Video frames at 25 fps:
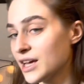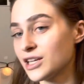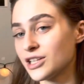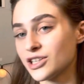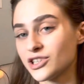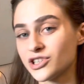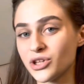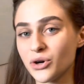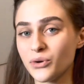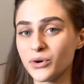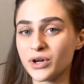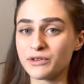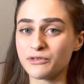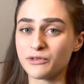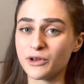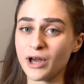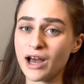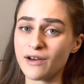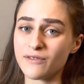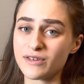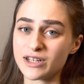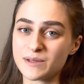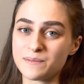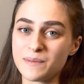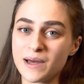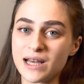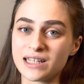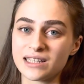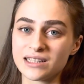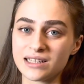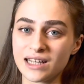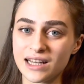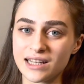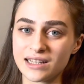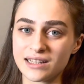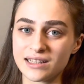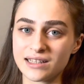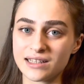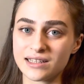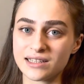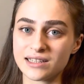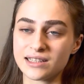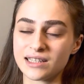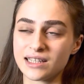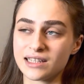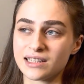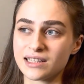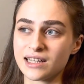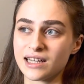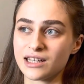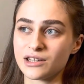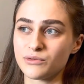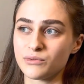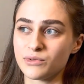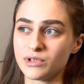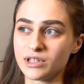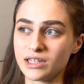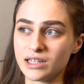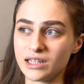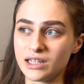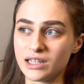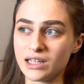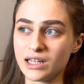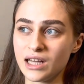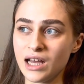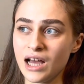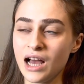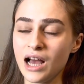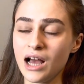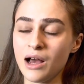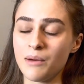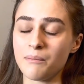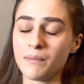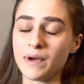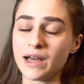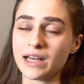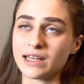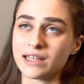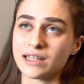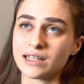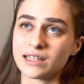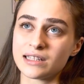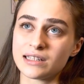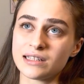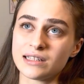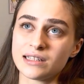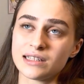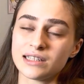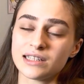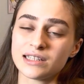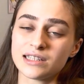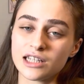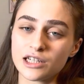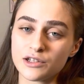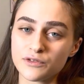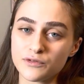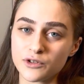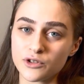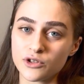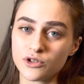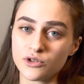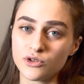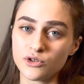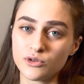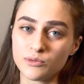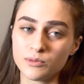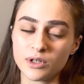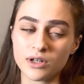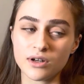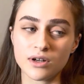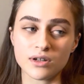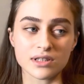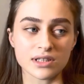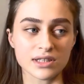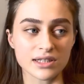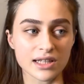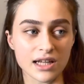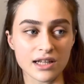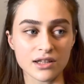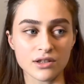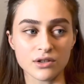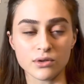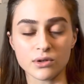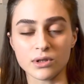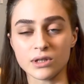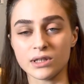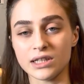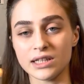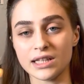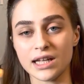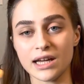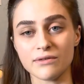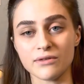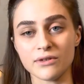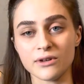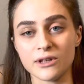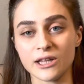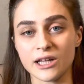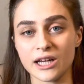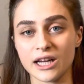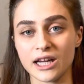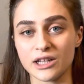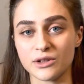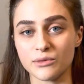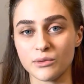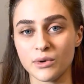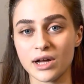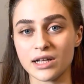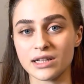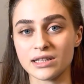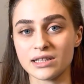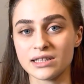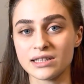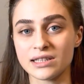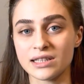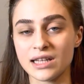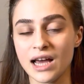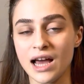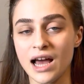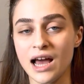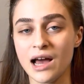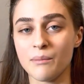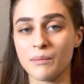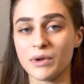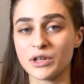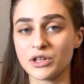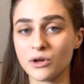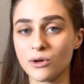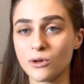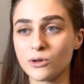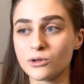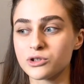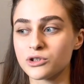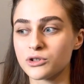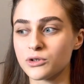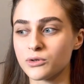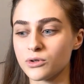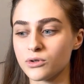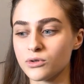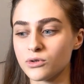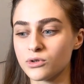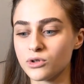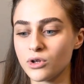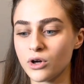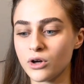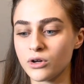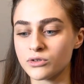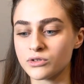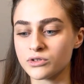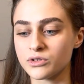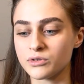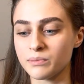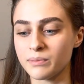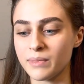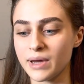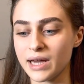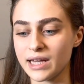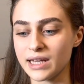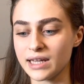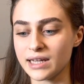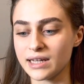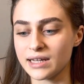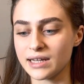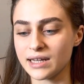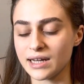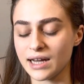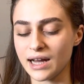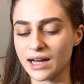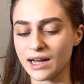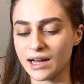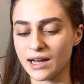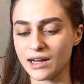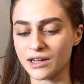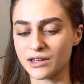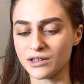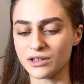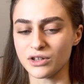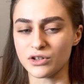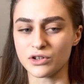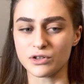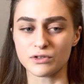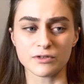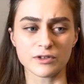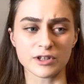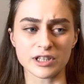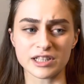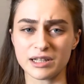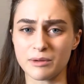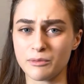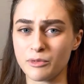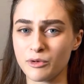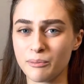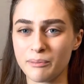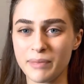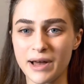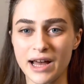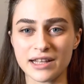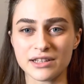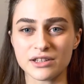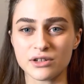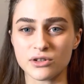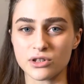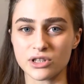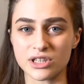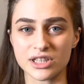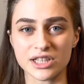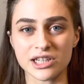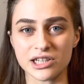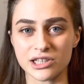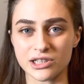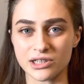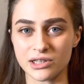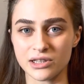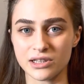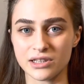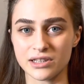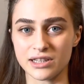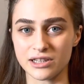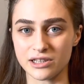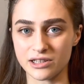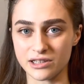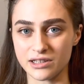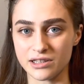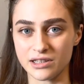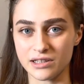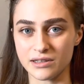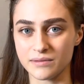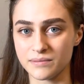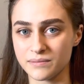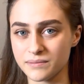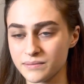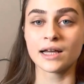so if you have a space like this it can really make it easier for you because then you clean everything at once but also you don't make uh, your for example bed or chair dirty